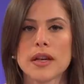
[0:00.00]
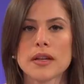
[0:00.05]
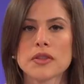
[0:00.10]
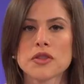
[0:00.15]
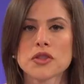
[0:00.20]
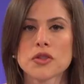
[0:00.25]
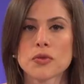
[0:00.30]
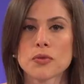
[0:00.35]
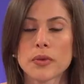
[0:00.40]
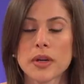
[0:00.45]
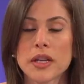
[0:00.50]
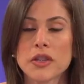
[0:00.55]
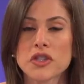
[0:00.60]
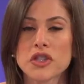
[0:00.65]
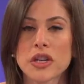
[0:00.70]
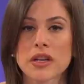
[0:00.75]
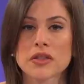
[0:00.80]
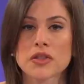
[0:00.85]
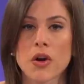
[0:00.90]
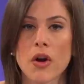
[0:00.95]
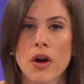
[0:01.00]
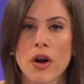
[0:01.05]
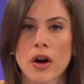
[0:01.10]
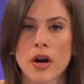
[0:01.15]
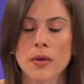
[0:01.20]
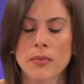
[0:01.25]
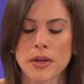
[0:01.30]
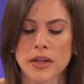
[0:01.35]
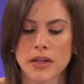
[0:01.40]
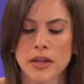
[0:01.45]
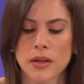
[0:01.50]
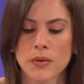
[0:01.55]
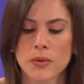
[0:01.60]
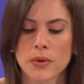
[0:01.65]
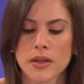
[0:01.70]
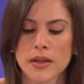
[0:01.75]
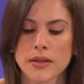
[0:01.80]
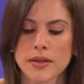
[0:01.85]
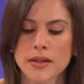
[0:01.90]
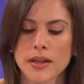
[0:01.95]
a syringe in his arm, and he
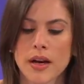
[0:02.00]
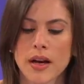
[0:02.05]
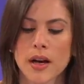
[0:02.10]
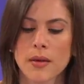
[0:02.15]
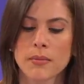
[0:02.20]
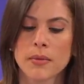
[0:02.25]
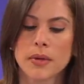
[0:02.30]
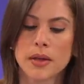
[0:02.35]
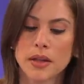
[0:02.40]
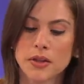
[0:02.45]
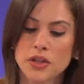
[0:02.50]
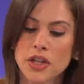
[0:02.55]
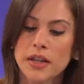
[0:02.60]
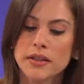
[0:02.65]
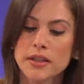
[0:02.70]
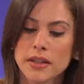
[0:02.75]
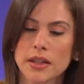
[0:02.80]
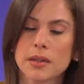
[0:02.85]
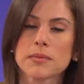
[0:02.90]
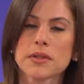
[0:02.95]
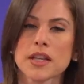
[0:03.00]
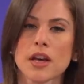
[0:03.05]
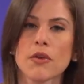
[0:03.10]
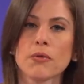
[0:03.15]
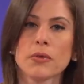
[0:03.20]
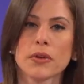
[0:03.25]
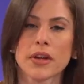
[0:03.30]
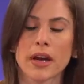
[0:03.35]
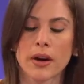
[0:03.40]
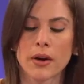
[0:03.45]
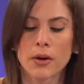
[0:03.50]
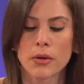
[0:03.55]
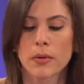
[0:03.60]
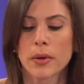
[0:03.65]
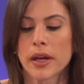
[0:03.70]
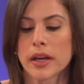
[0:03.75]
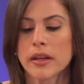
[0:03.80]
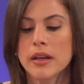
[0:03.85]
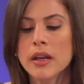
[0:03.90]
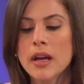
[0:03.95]
was injecting himself with
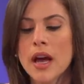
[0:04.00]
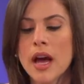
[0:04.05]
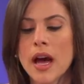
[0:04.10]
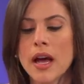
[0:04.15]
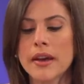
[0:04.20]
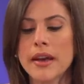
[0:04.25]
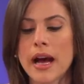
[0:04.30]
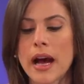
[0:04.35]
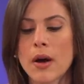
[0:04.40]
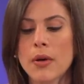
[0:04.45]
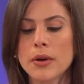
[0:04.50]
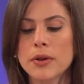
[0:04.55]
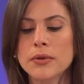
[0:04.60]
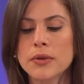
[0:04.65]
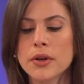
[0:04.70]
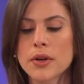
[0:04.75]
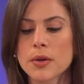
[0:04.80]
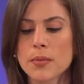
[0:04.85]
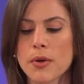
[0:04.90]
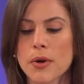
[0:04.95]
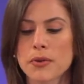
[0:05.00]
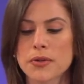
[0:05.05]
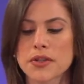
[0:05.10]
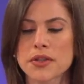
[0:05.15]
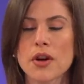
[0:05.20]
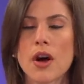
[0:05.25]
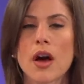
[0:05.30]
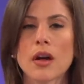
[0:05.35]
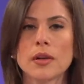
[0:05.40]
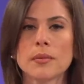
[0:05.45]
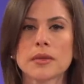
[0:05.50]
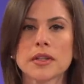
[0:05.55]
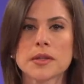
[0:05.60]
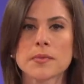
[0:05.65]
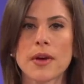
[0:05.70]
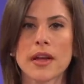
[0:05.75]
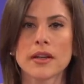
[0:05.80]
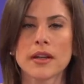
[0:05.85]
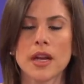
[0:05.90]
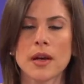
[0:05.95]
heroin. Now, a New York Post
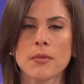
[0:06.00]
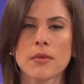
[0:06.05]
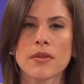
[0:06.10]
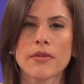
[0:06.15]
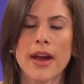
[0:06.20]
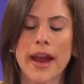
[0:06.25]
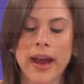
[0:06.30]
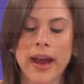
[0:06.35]
columnist by the name of